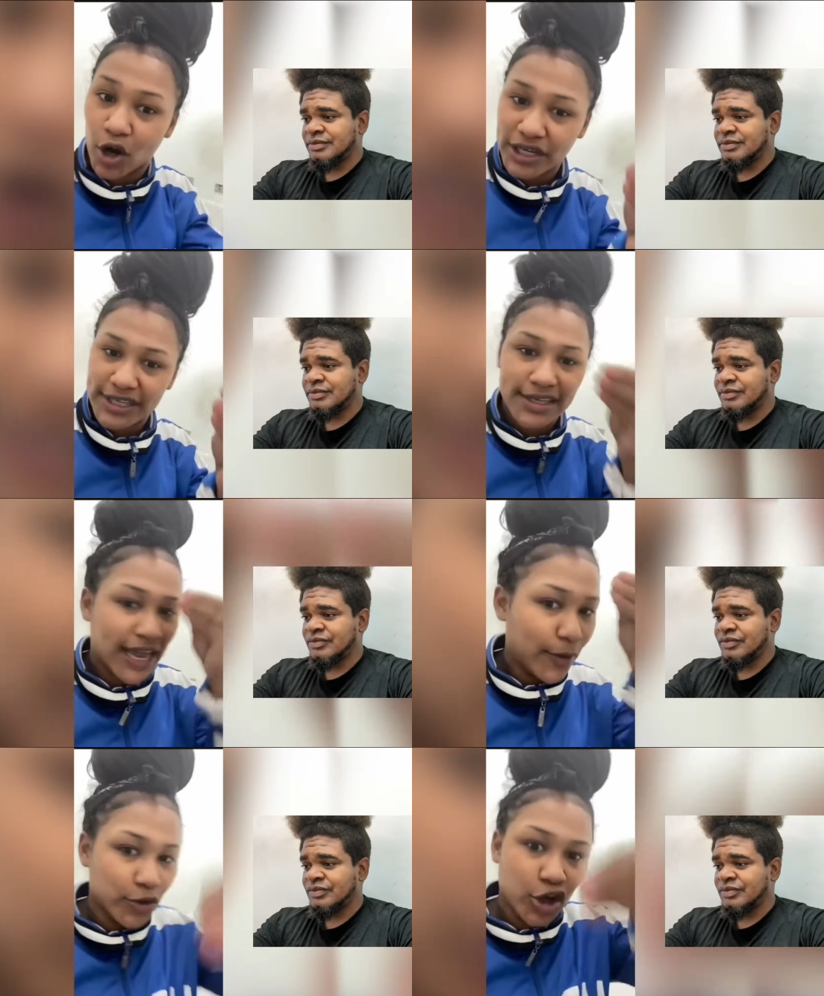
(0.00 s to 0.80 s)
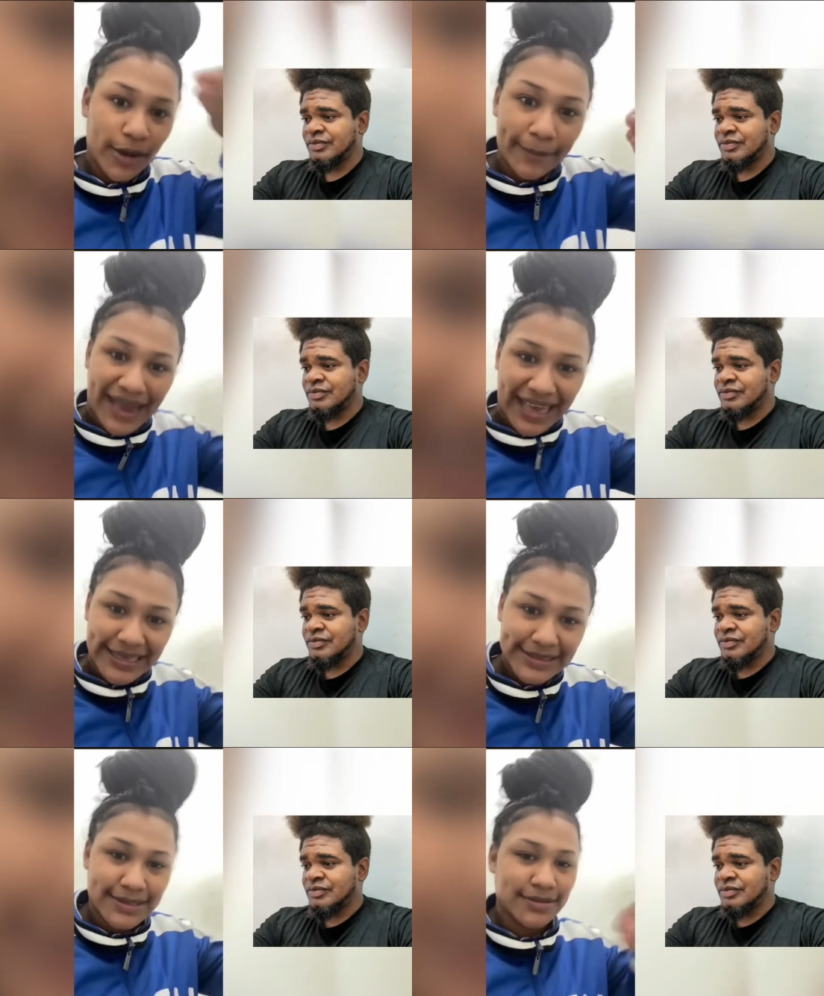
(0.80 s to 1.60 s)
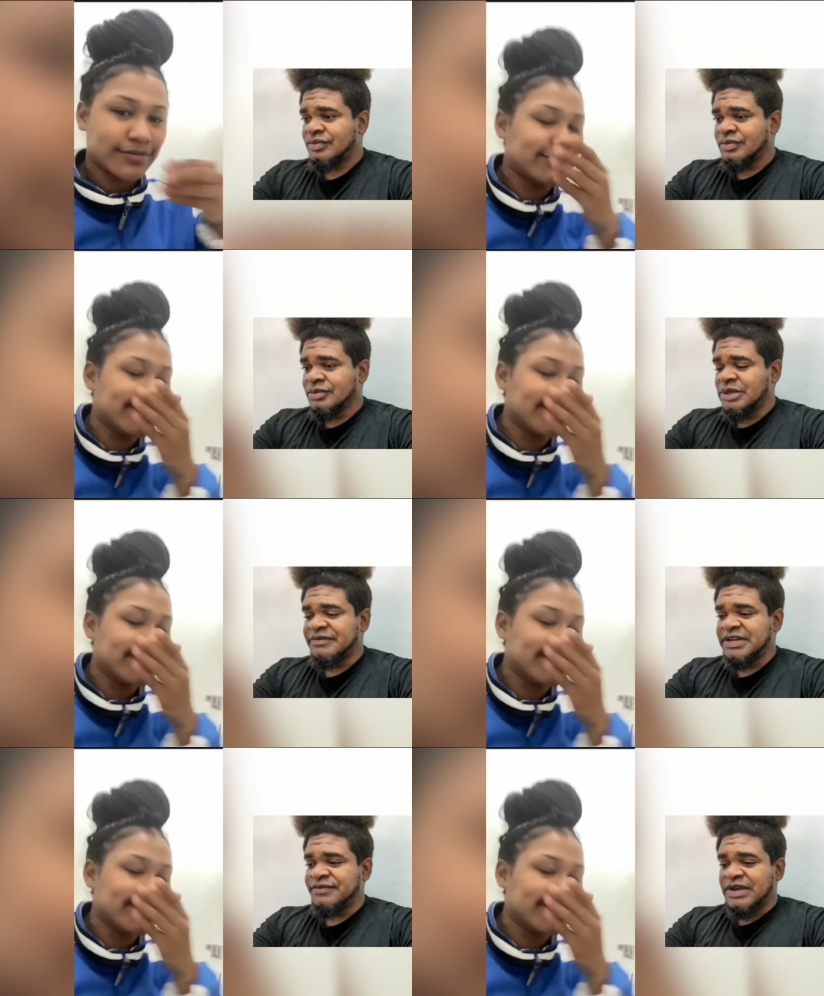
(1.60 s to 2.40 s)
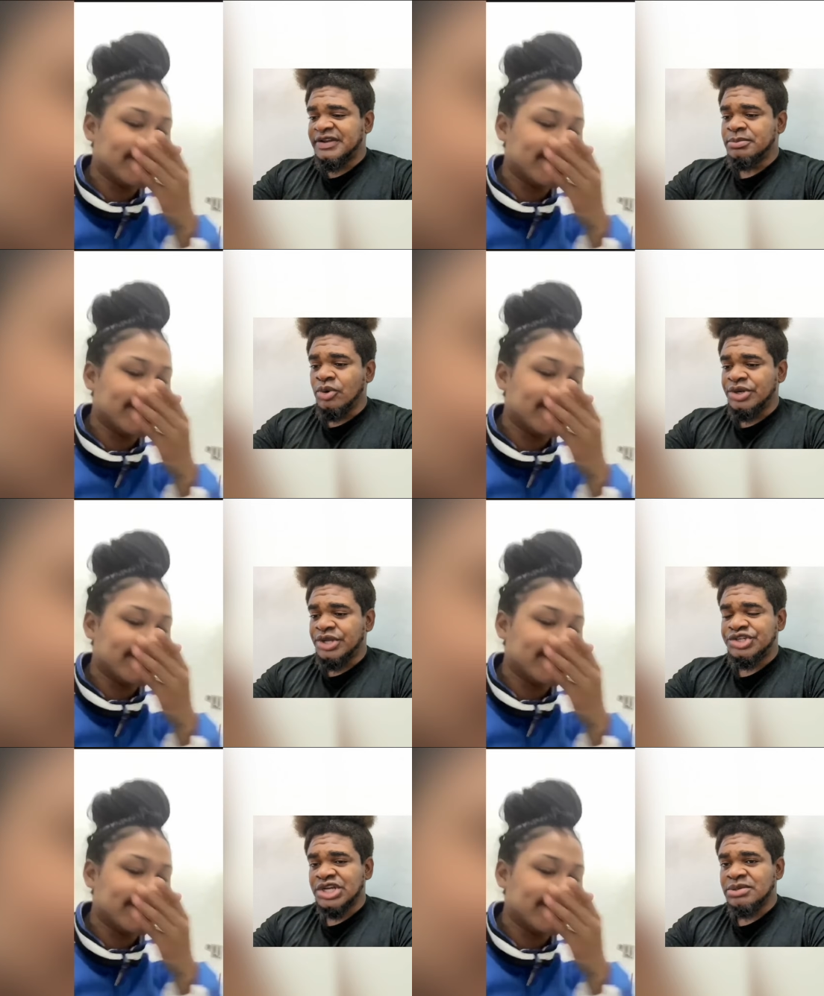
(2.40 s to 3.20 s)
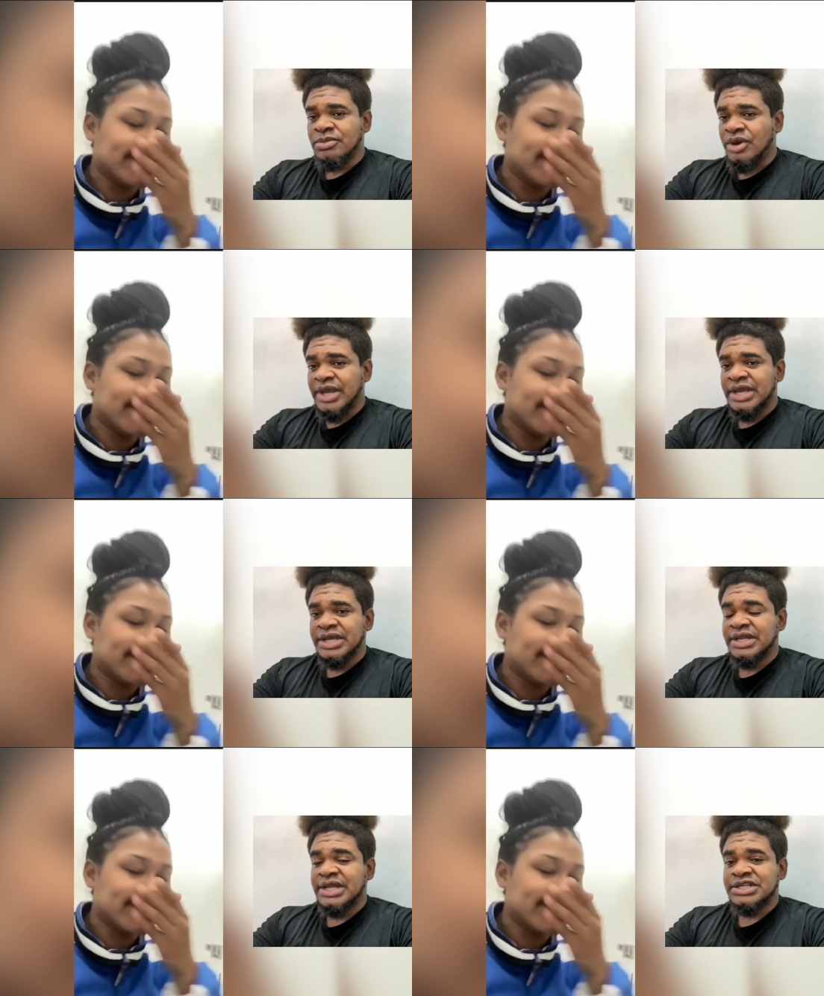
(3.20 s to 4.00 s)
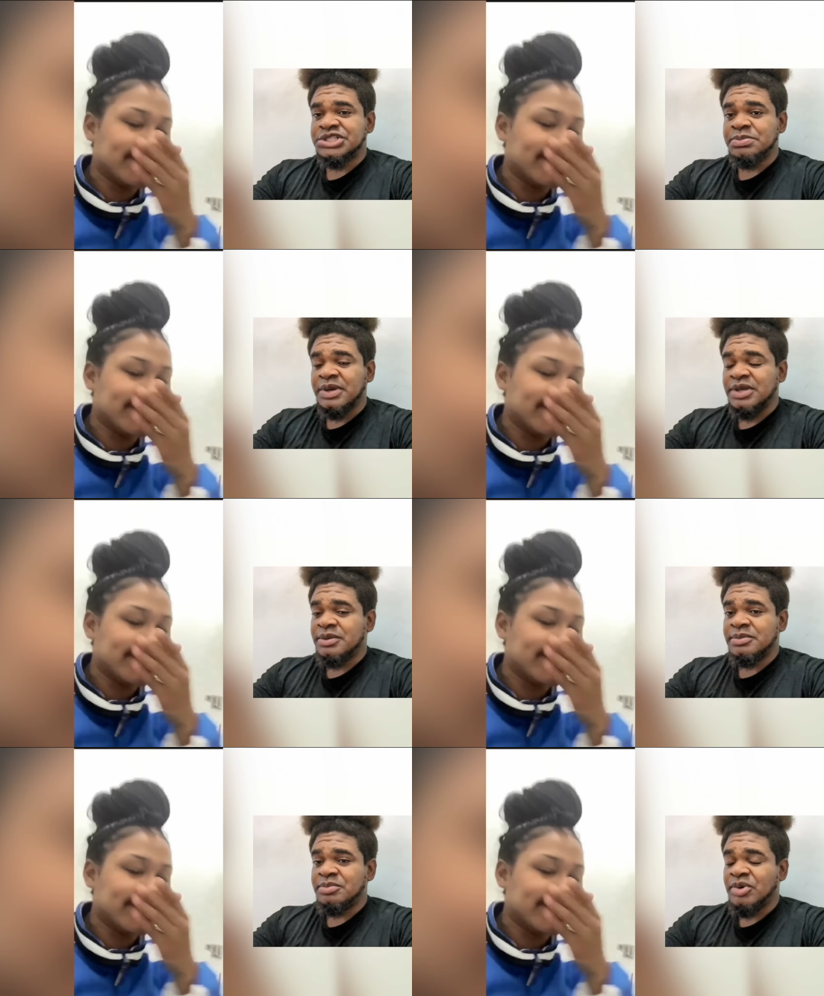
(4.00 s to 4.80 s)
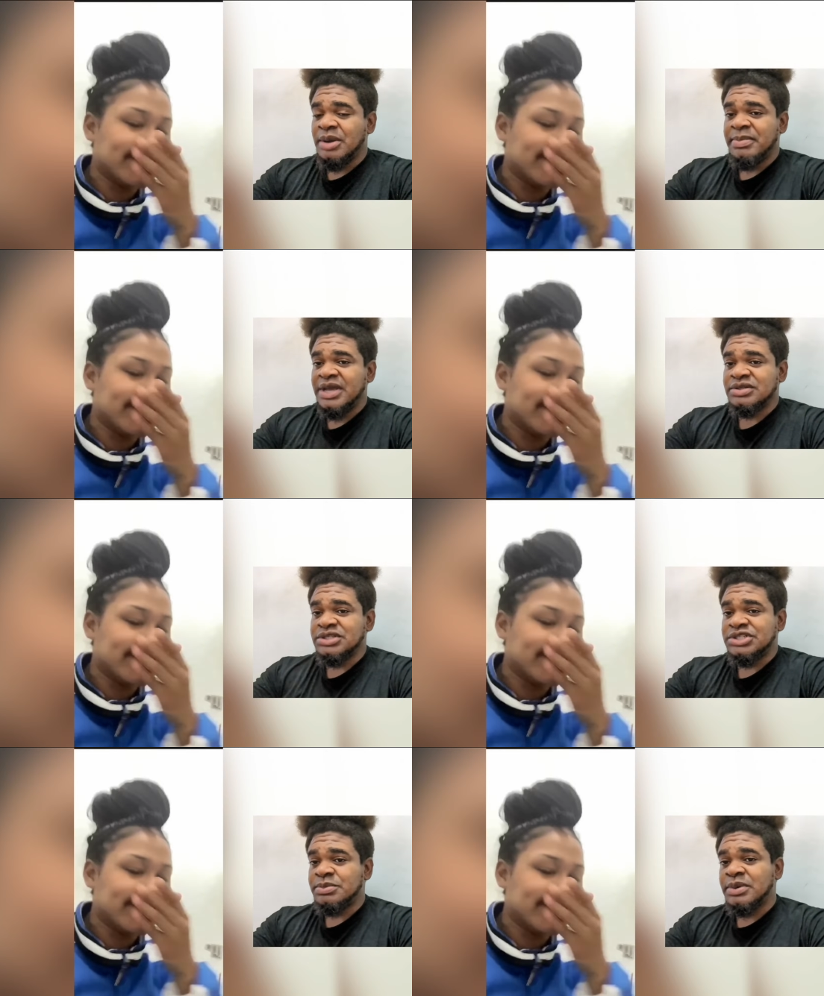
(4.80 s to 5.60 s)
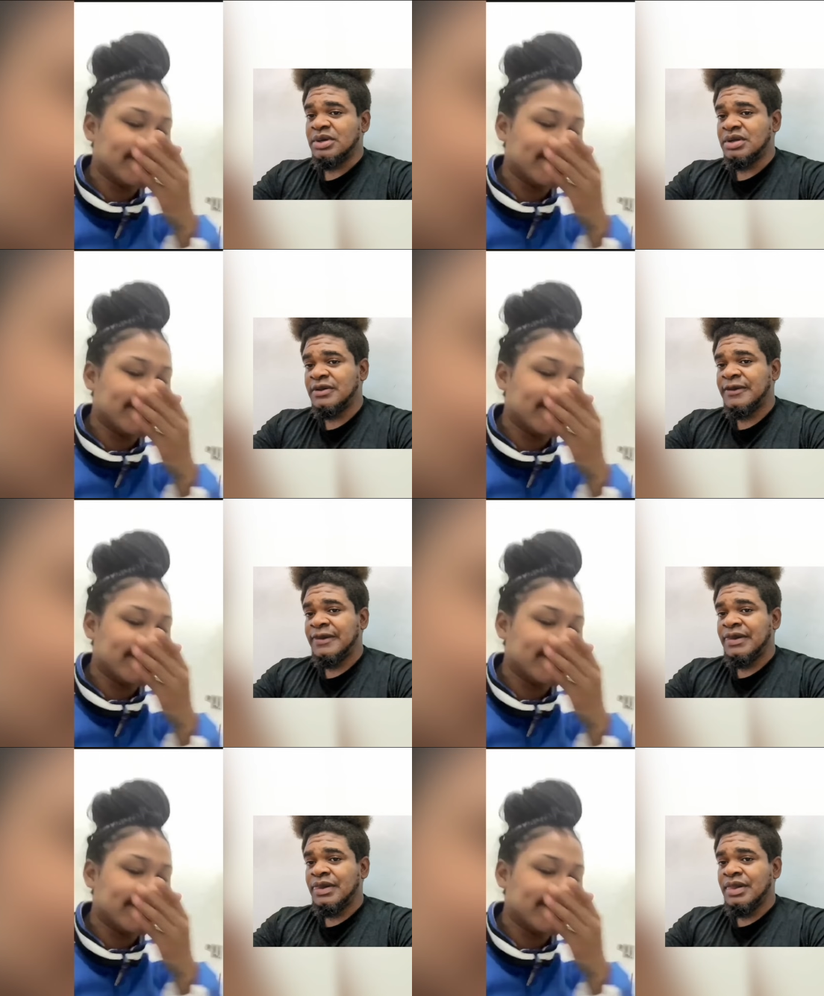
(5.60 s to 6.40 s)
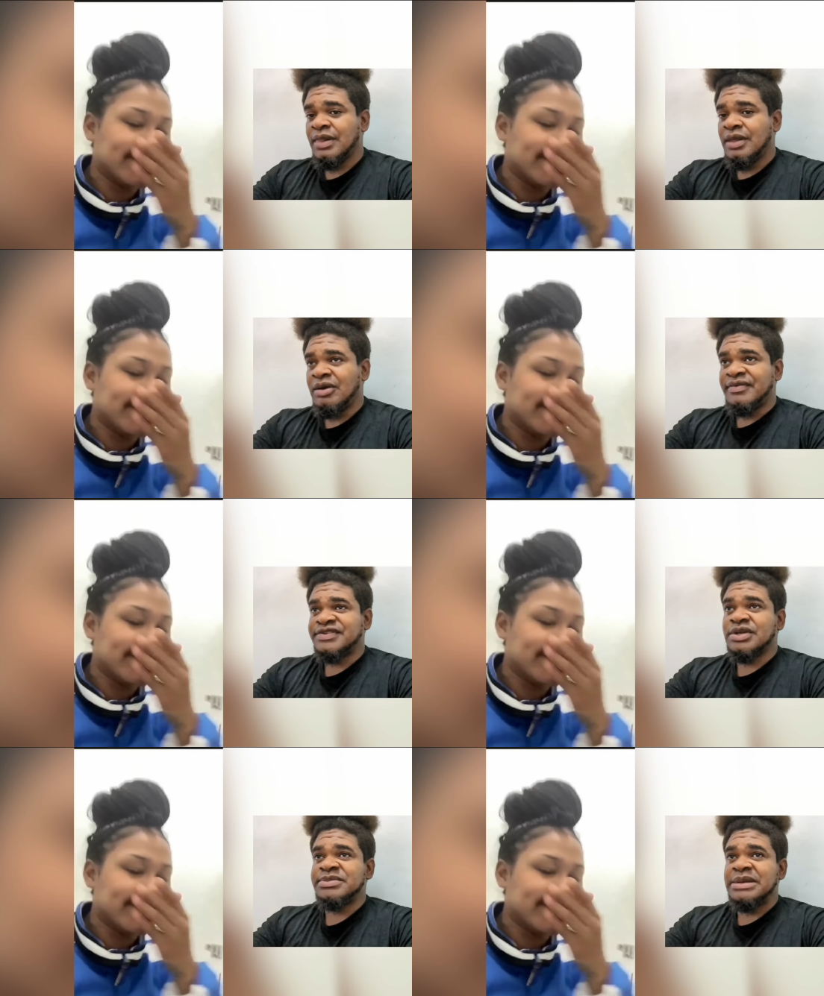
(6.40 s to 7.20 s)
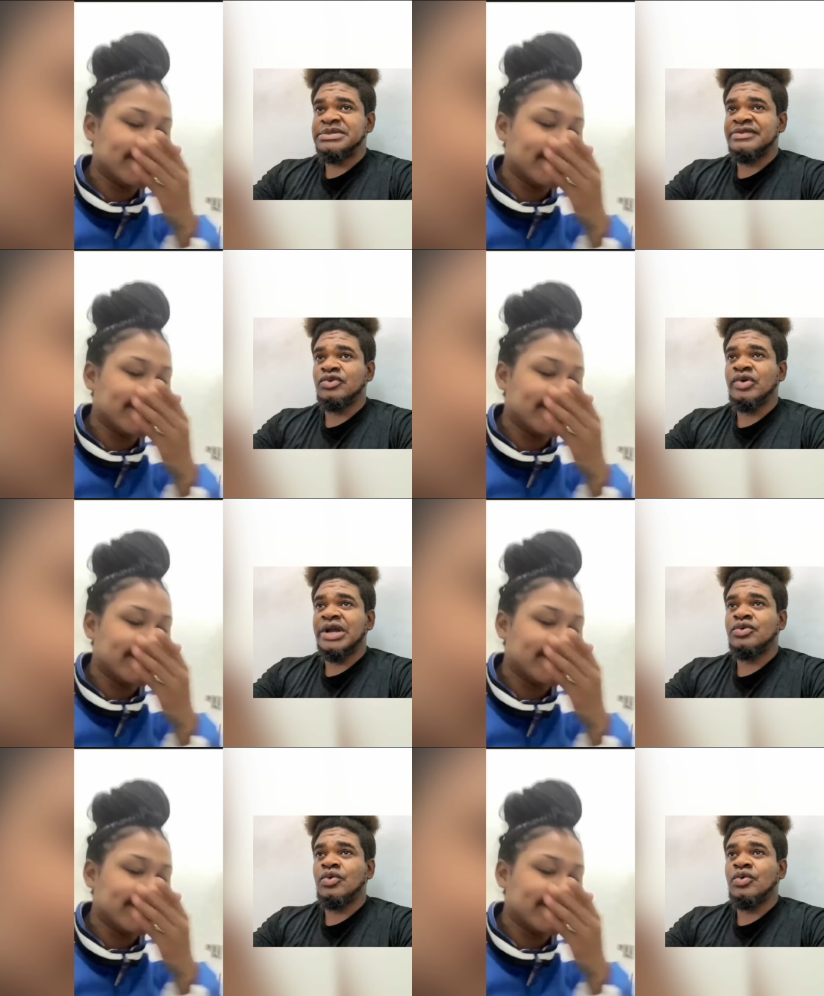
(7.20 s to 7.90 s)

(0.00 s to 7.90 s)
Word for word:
Speaker 1: the money. I will not buy it.
Speaker 2: But even if you have the money and chicken boy, I can get that cheaper. You can buy your thing cheaper. However, sometimes you have to look at